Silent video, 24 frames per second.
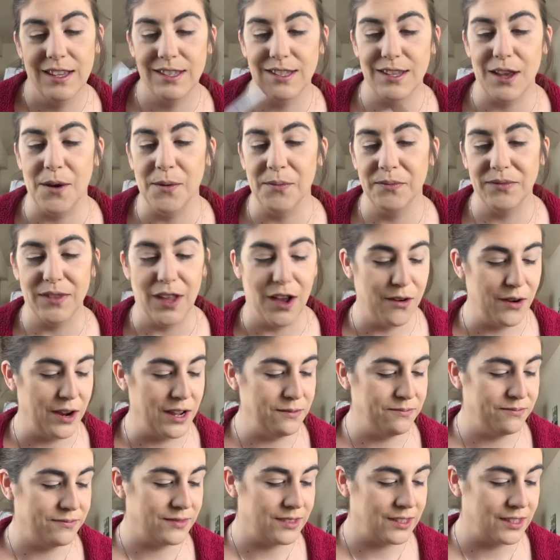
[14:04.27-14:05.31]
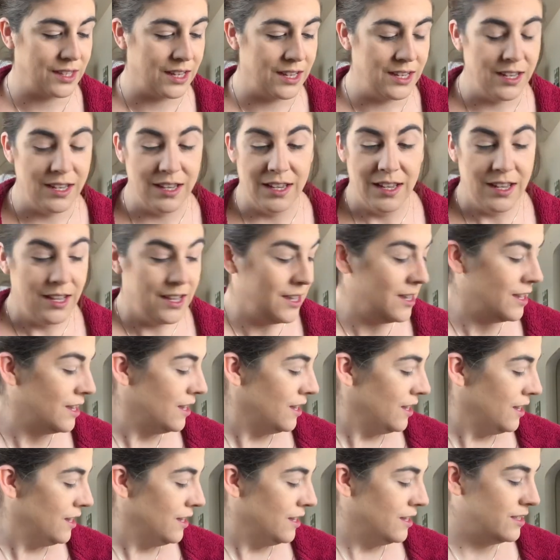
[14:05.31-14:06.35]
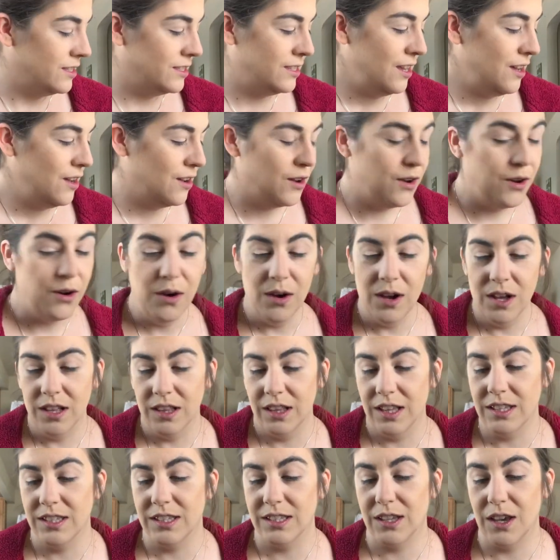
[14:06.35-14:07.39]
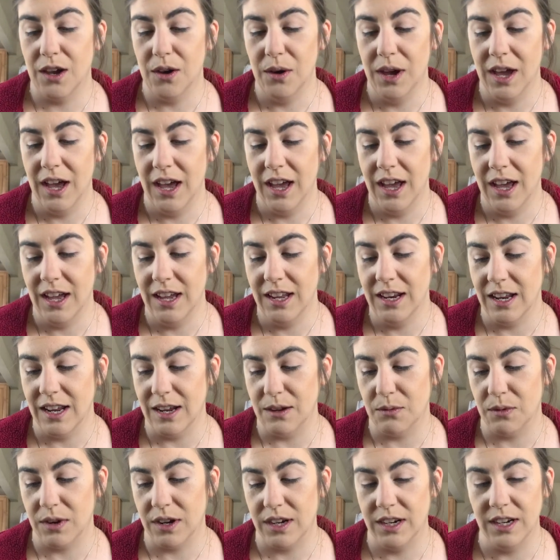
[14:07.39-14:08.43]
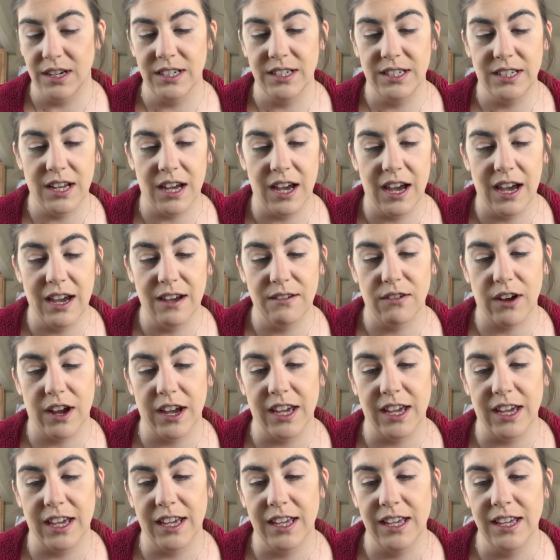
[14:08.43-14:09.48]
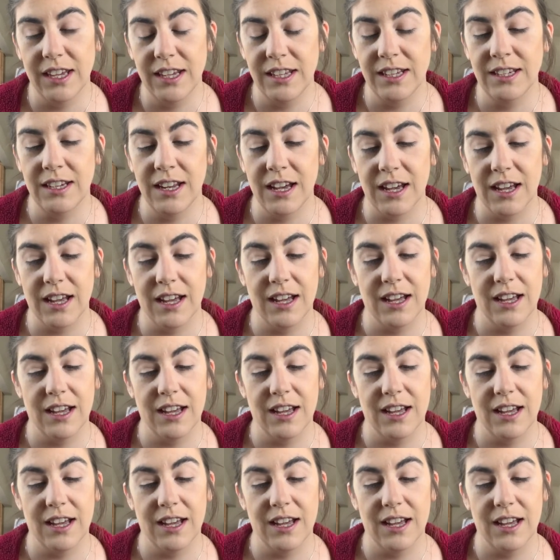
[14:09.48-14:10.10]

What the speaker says: So, all right. So let's go ahead and we're gonna dive right in.